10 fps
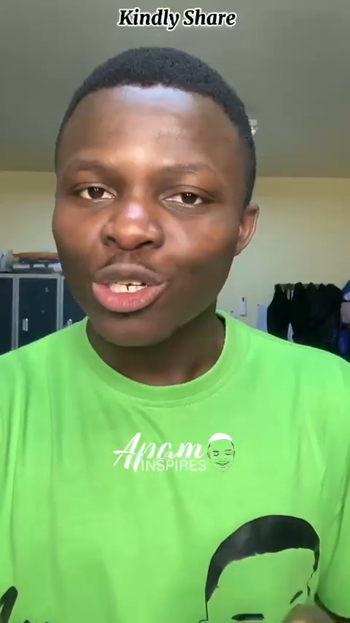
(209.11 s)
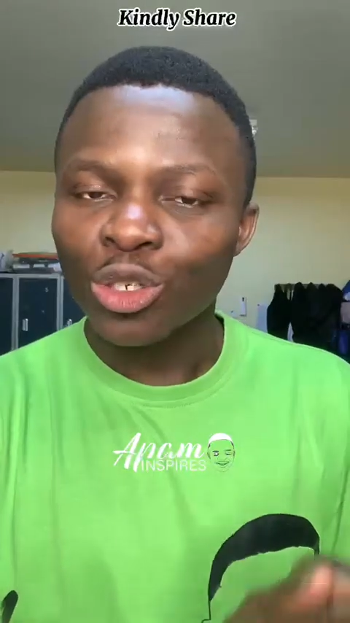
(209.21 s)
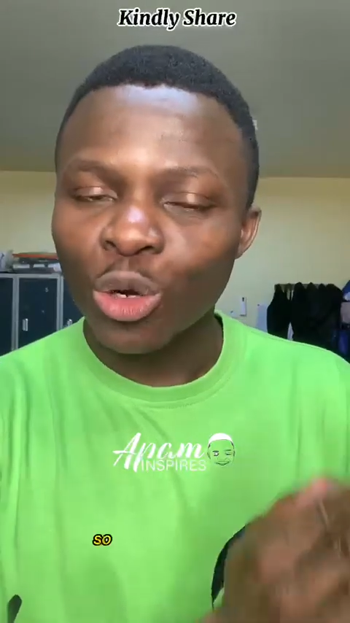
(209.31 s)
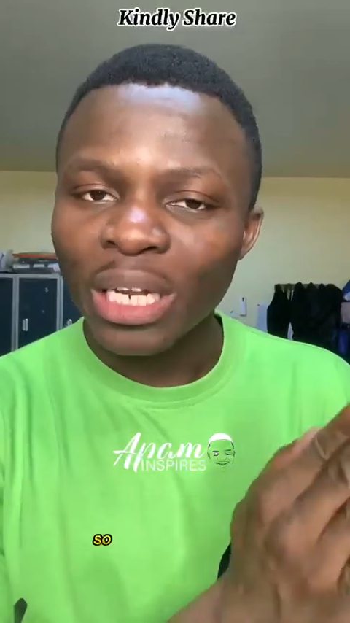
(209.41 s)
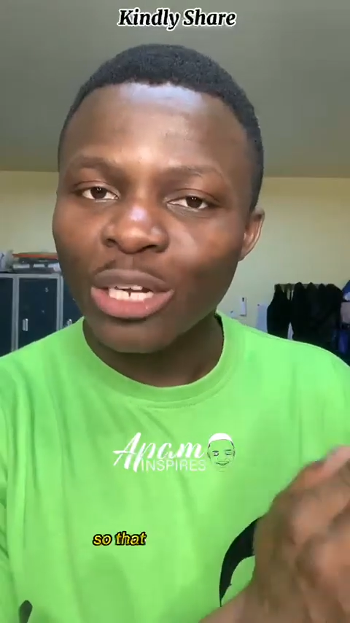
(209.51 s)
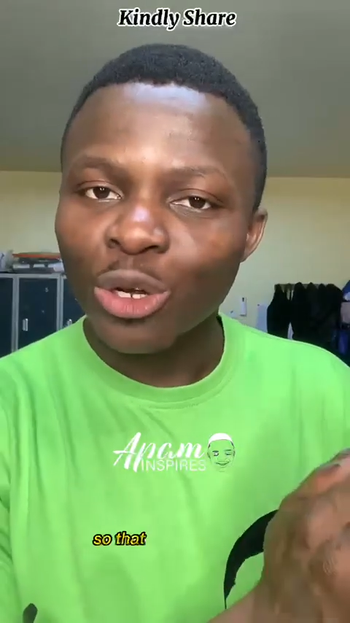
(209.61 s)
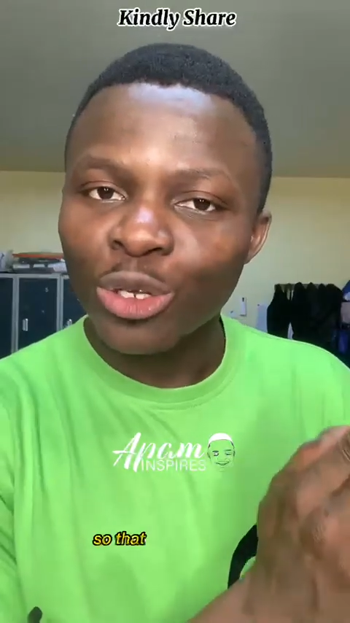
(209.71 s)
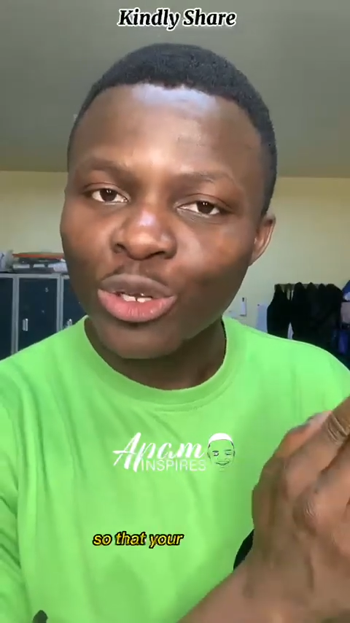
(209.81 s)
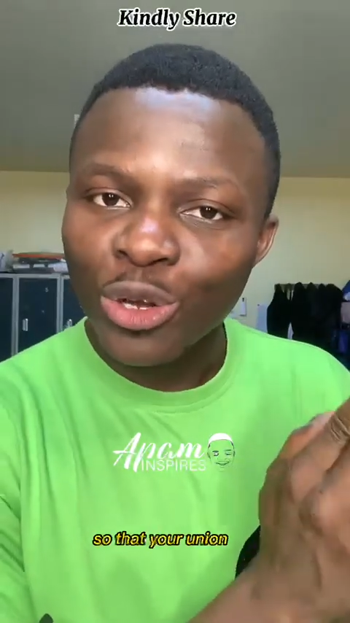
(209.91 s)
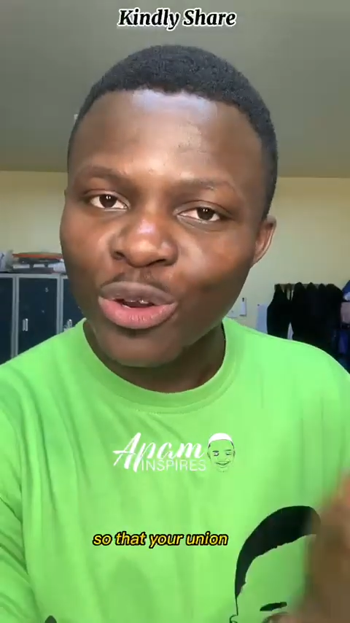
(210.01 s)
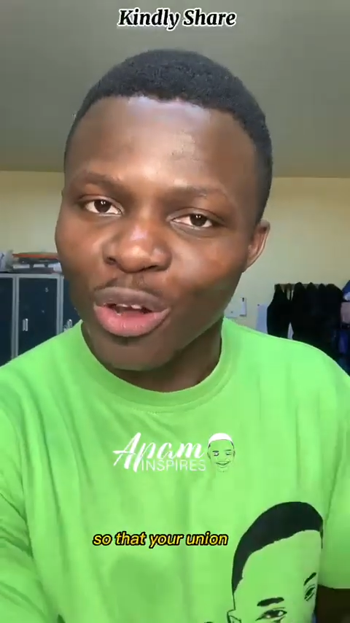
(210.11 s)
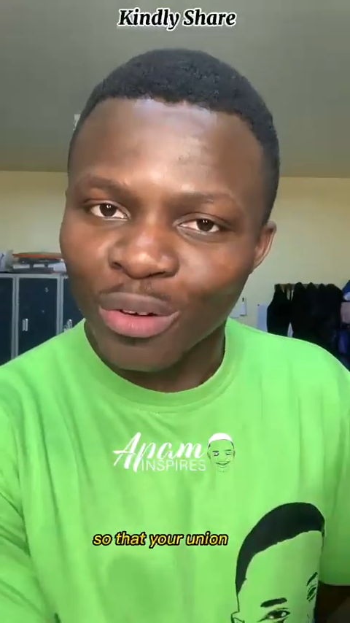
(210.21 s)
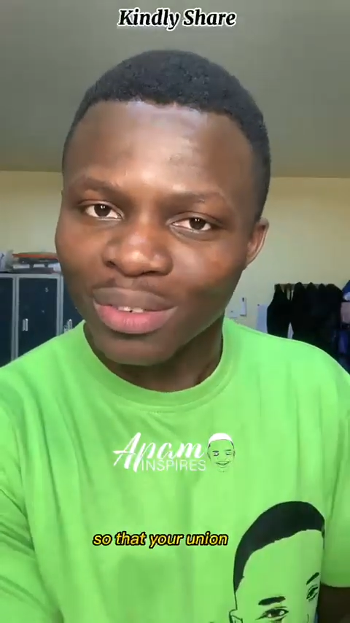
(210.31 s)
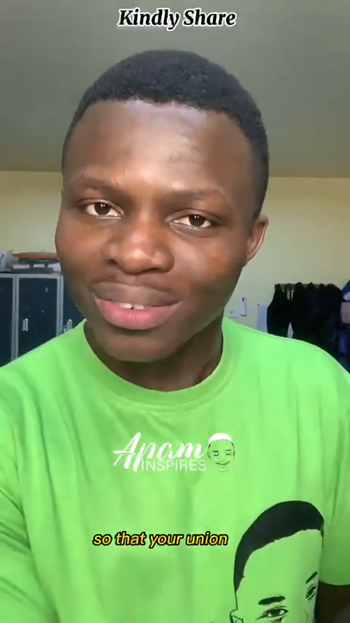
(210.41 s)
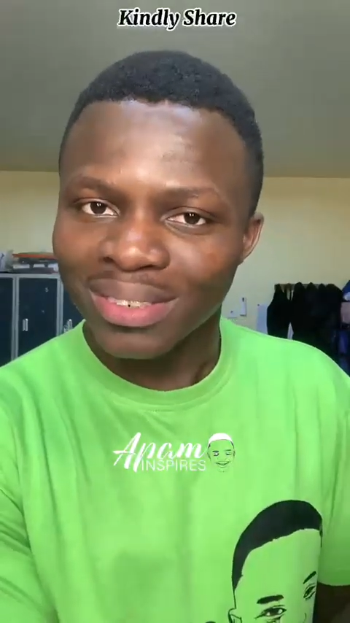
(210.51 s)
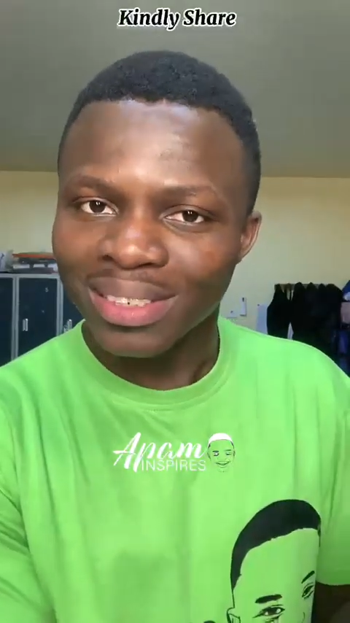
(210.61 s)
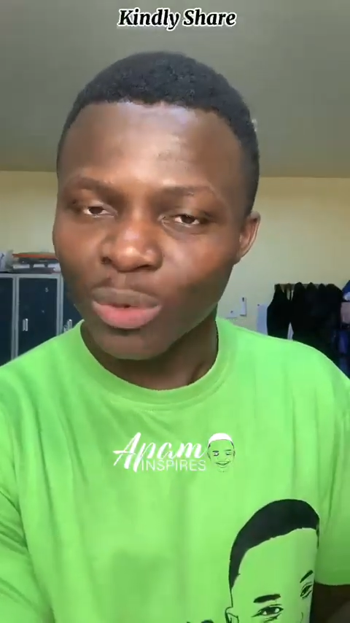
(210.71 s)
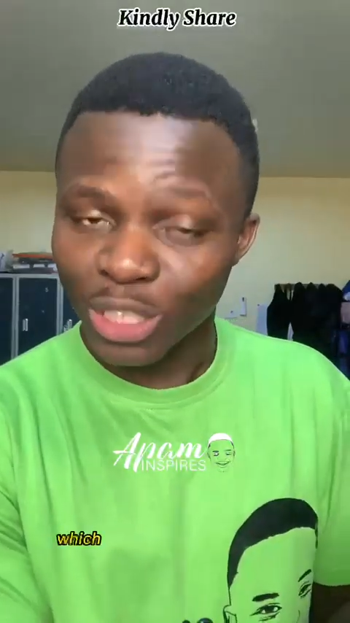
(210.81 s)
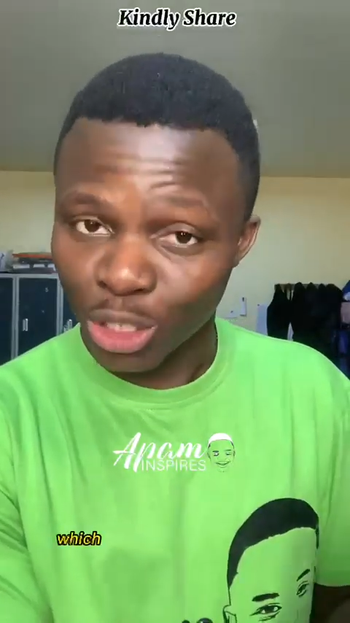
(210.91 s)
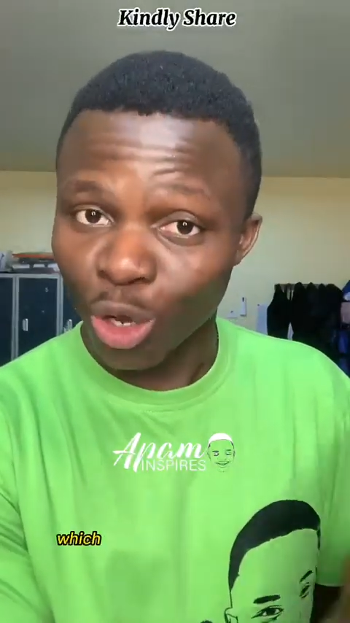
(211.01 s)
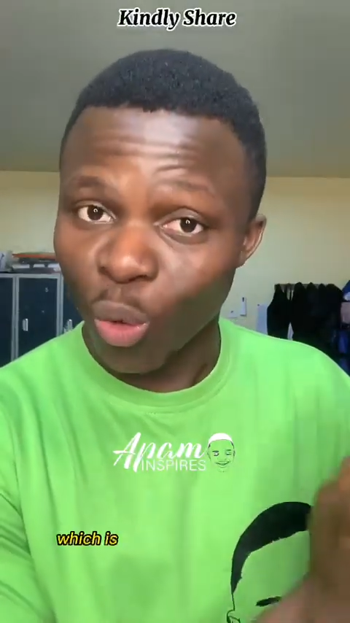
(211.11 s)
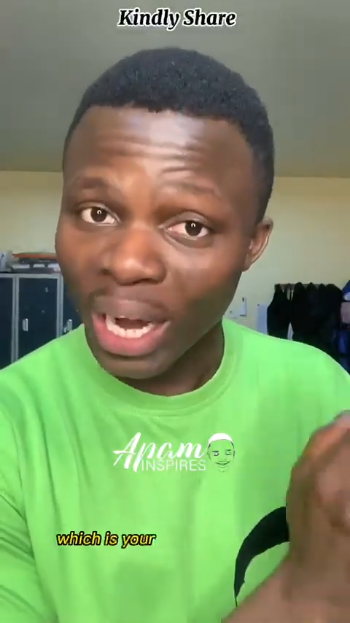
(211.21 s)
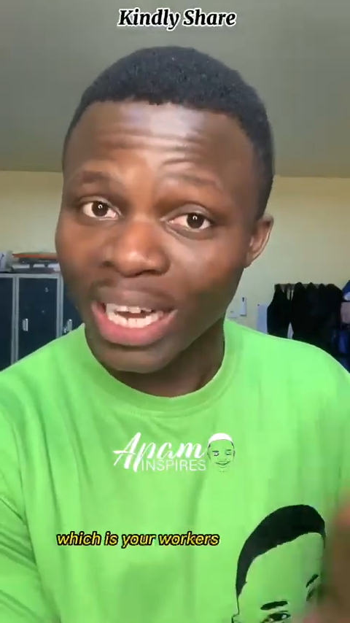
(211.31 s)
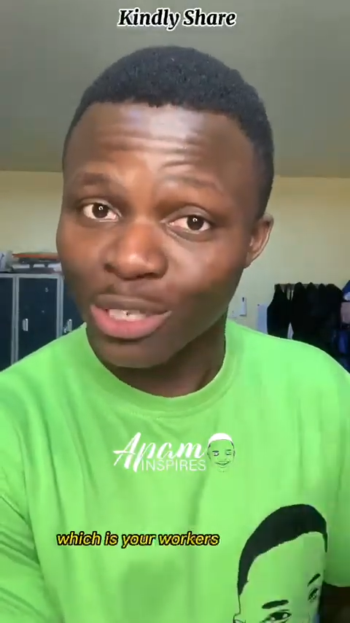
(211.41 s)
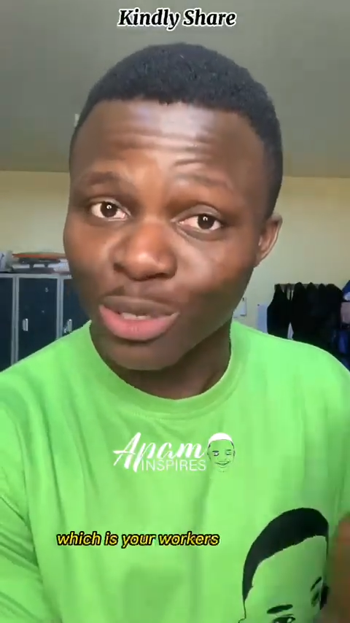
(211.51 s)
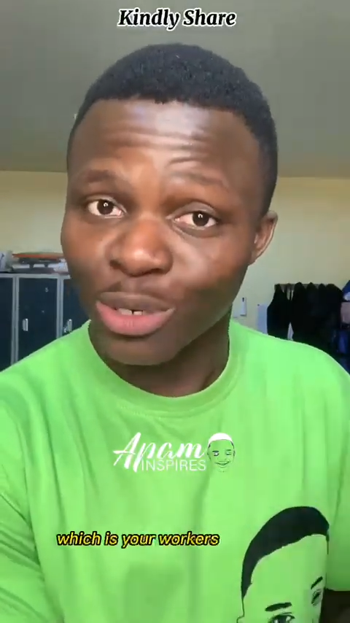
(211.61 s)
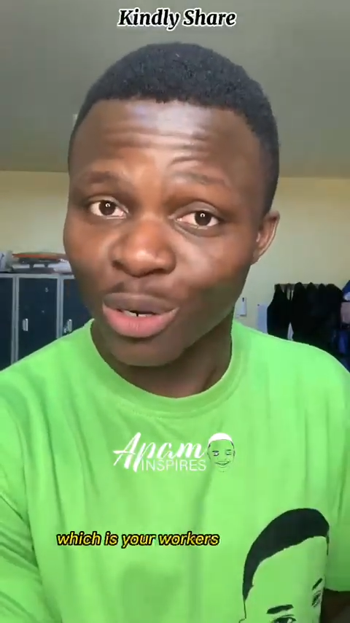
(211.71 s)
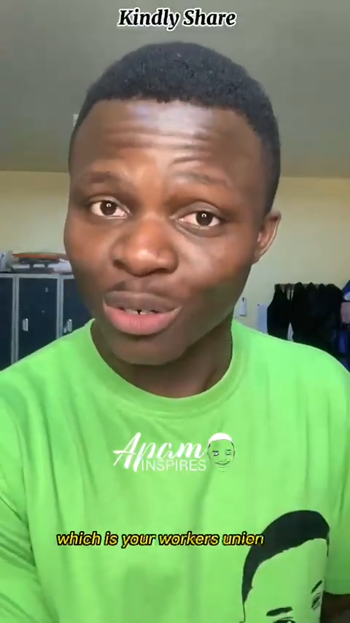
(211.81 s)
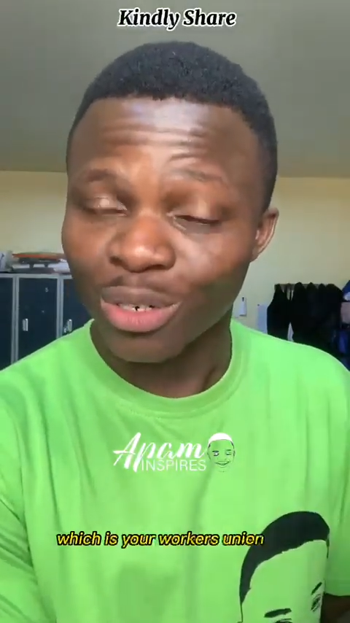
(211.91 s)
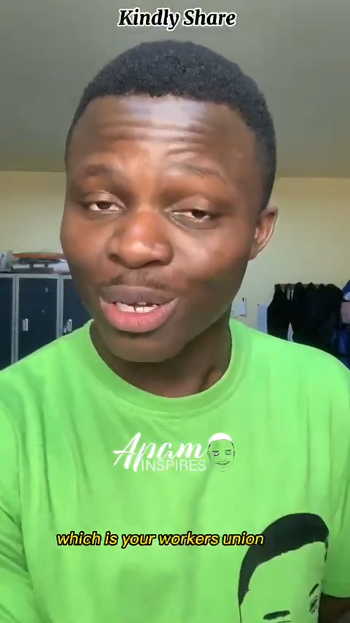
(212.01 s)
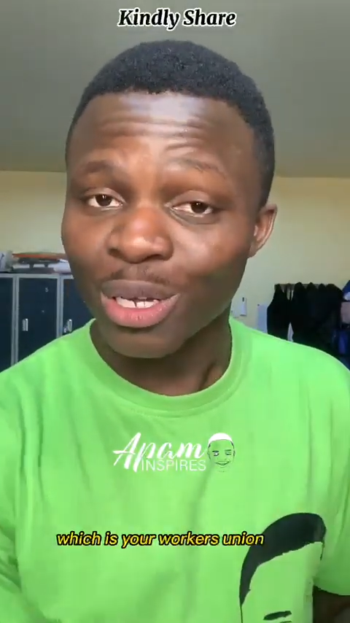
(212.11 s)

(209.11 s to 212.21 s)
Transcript: so that your union, which is your workers' union,